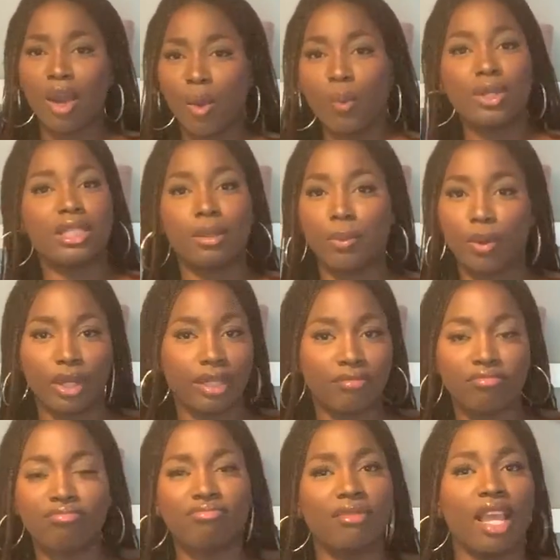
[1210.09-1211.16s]
what's the point?
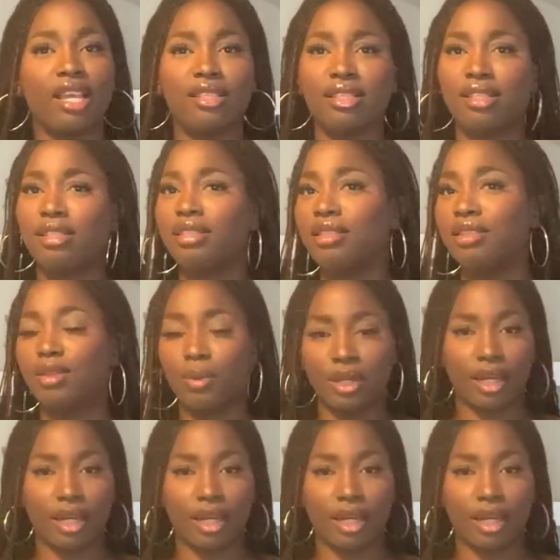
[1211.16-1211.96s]
It's doing